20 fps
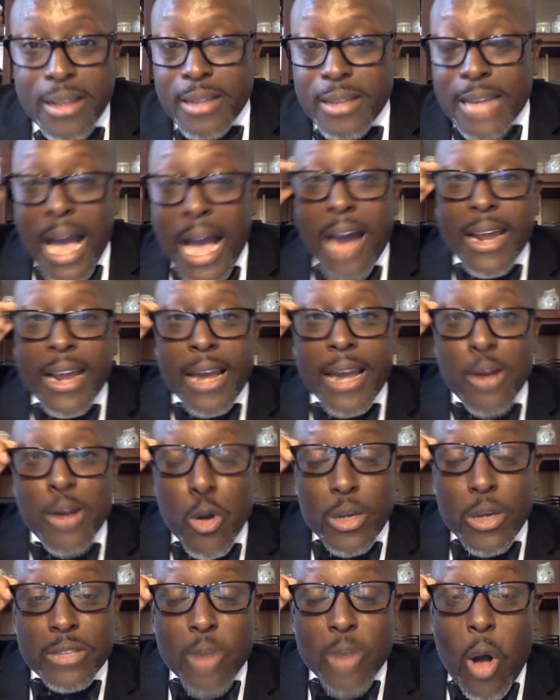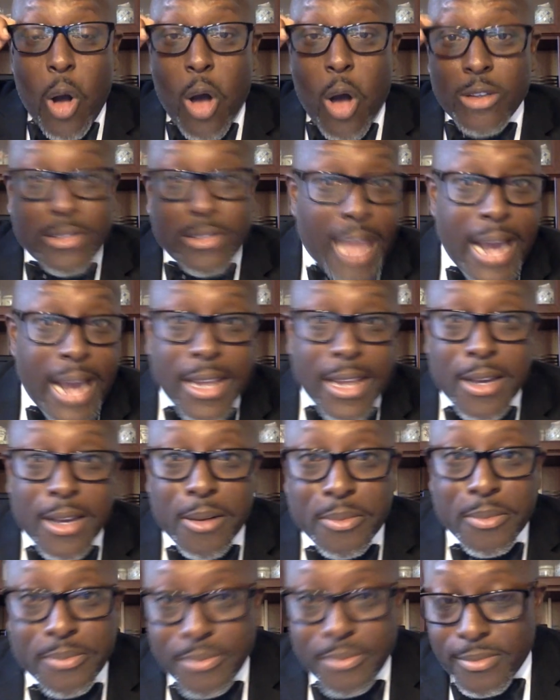down at Lucas Oil
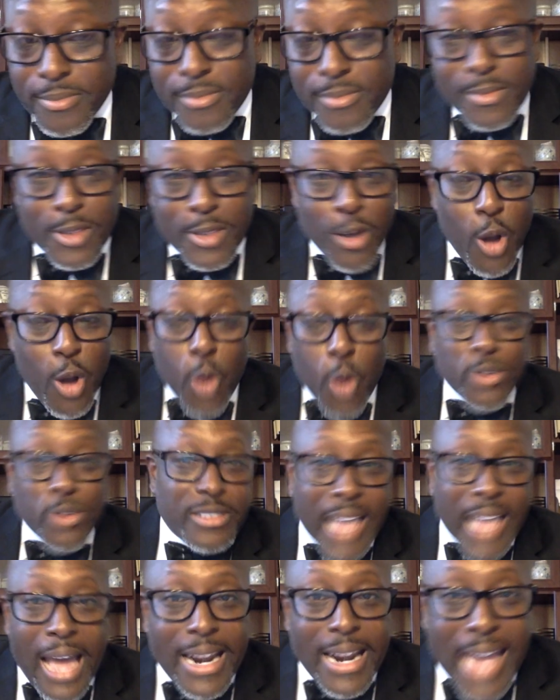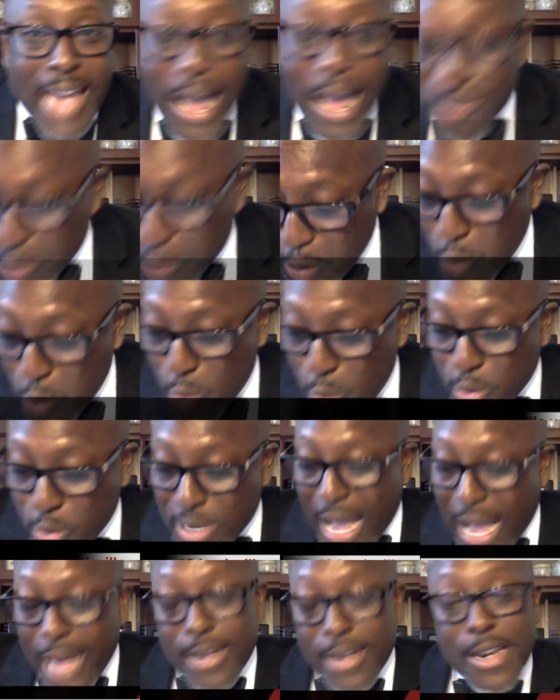Stadium on Saturday afternoon. You
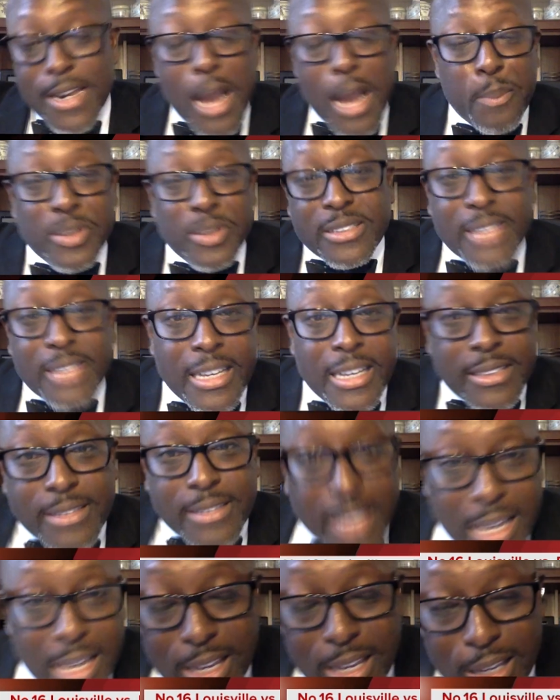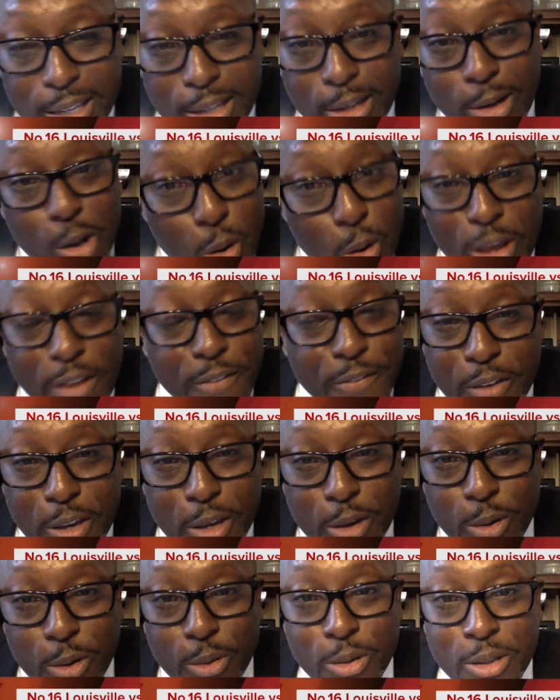got number 16
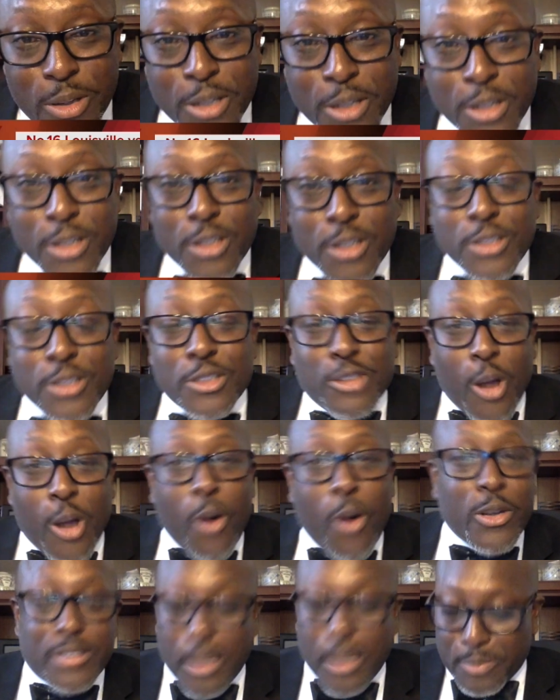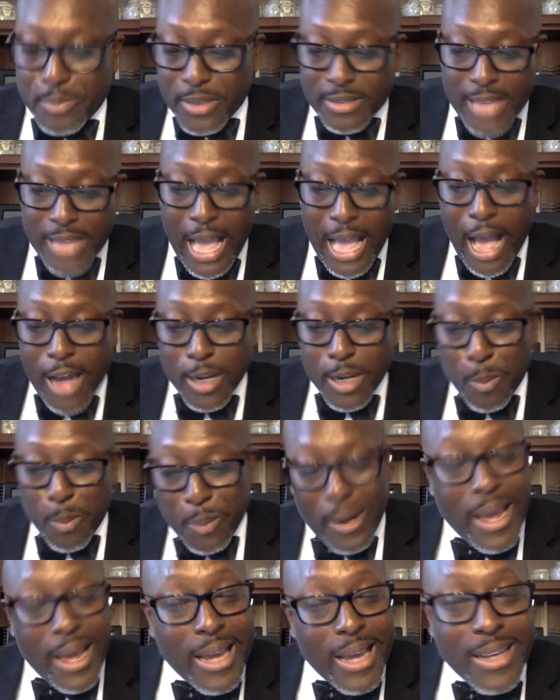Louisville shows up to town to
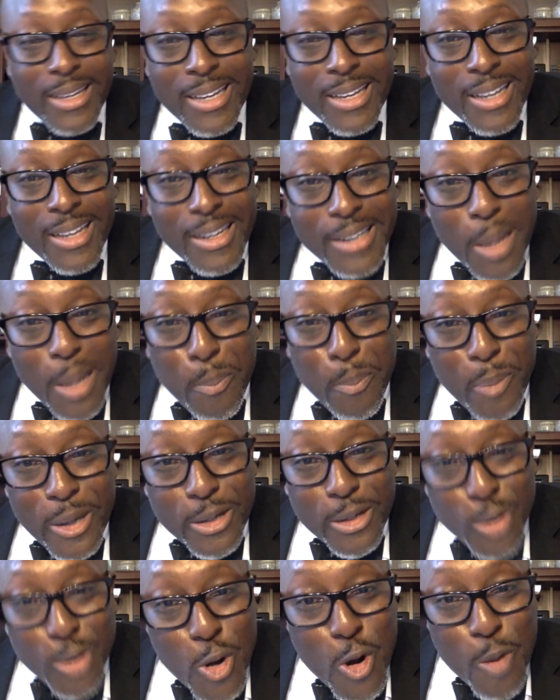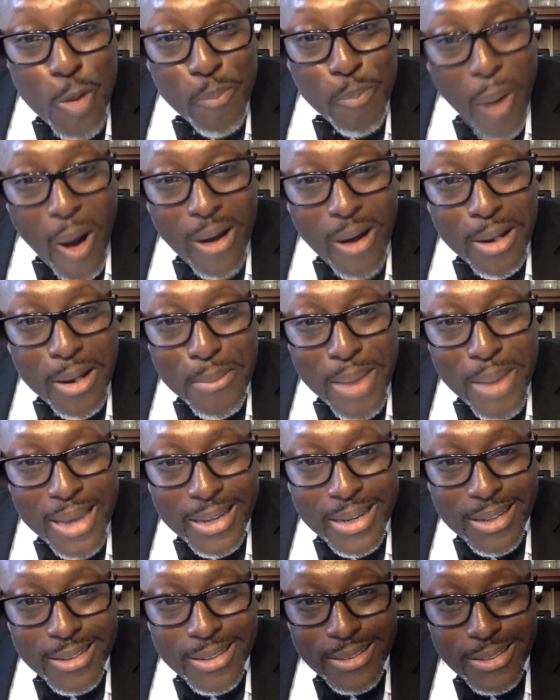play the Purdue
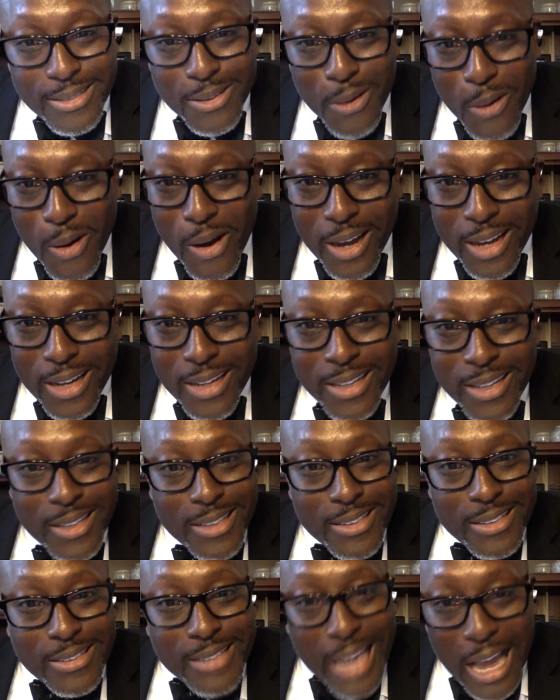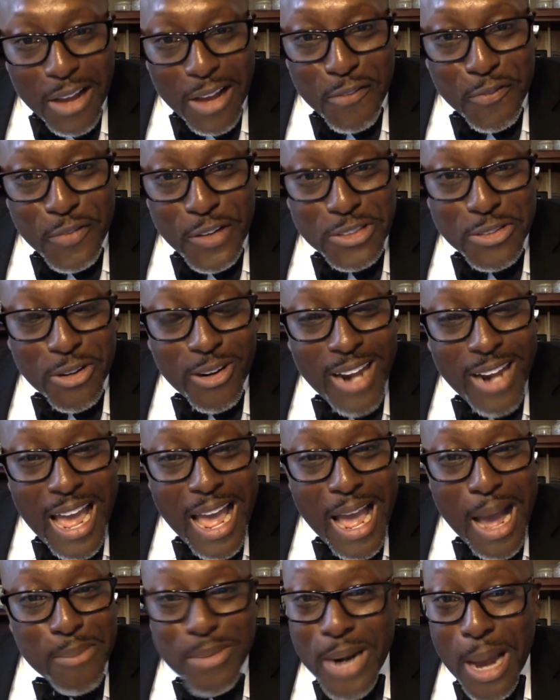Boilermakers or sacrificial
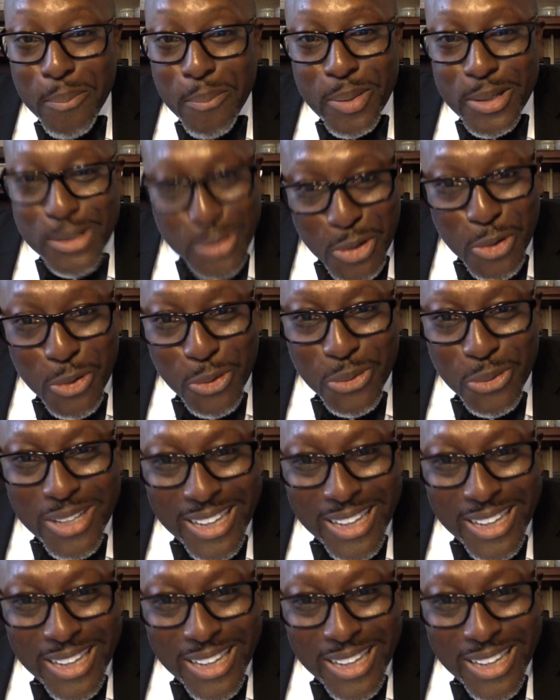lamb number two.